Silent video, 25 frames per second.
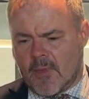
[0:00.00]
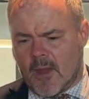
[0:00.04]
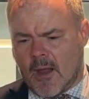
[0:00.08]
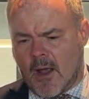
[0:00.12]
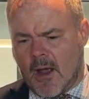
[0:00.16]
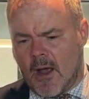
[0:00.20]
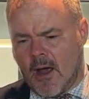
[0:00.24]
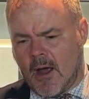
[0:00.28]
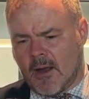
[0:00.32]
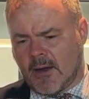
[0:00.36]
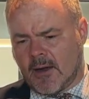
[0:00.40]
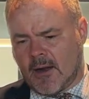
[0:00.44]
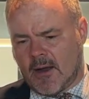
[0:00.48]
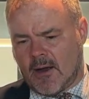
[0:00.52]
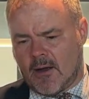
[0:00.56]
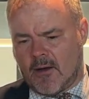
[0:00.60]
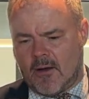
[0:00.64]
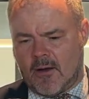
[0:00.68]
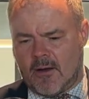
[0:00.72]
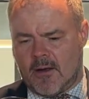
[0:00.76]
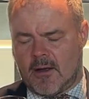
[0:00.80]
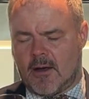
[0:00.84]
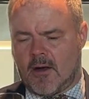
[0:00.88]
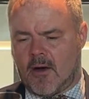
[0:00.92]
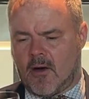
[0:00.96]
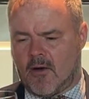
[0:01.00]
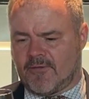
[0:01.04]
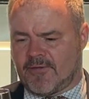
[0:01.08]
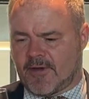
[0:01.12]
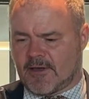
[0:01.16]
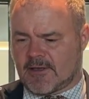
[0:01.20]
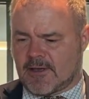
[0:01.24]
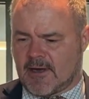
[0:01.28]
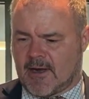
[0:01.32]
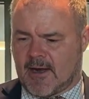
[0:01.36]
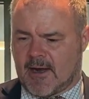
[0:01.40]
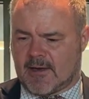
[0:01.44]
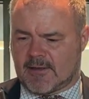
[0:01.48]
and
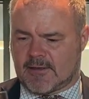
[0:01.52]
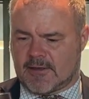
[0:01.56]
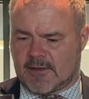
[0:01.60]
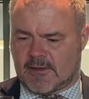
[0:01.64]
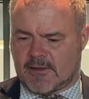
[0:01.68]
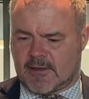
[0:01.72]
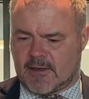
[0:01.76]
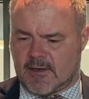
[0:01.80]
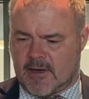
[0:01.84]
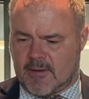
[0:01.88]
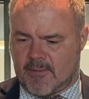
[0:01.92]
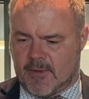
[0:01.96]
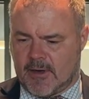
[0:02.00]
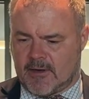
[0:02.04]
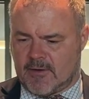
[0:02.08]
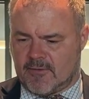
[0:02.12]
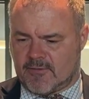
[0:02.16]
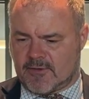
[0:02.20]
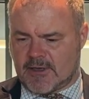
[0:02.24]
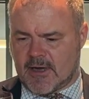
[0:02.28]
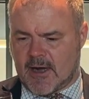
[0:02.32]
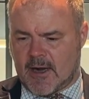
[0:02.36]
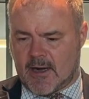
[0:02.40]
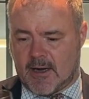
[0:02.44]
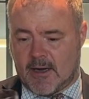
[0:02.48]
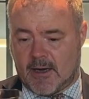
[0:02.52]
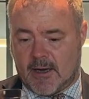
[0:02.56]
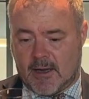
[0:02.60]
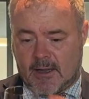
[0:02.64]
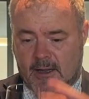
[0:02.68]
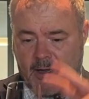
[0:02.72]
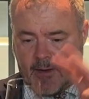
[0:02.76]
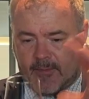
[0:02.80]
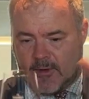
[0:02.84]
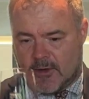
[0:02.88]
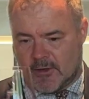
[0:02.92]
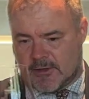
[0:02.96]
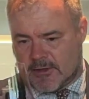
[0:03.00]
obviously has a certain amount of tannin in
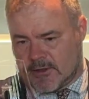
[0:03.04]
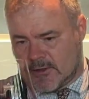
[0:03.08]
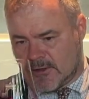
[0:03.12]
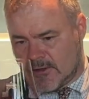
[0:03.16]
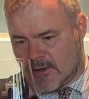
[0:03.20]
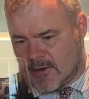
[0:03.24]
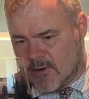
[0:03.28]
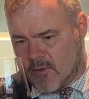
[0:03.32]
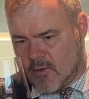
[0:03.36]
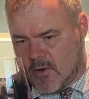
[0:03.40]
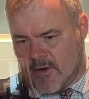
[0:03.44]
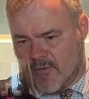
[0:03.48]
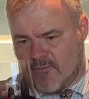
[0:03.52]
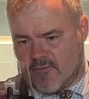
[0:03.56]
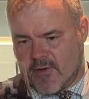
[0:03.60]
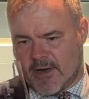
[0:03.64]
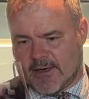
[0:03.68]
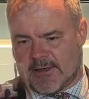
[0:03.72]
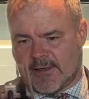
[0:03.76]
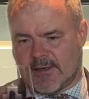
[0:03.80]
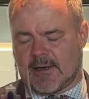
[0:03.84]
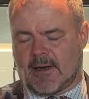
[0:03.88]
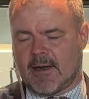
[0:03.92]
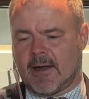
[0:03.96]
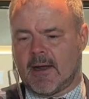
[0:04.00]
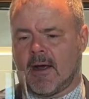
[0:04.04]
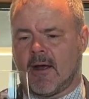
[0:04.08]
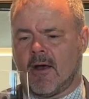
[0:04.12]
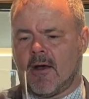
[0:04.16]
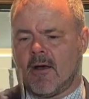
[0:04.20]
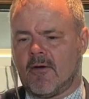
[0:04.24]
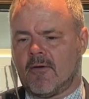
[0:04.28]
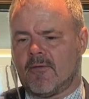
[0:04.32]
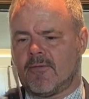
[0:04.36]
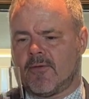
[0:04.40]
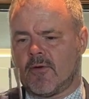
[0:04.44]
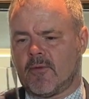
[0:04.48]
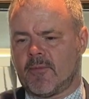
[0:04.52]
there because it's quite readily
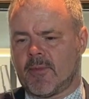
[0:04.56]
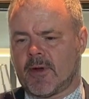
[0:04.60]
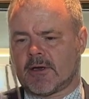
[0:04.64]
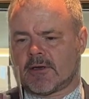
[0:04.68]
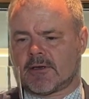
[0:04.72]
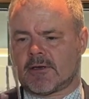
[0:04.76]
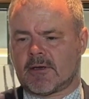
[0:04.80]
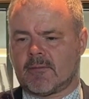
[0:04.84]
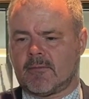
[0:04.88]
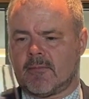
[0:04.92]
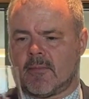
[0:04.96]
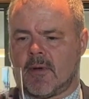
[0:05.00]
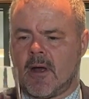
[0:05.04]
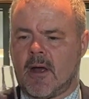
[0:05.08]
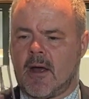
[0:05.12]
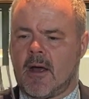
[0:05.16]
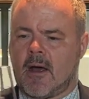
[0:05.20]
forming some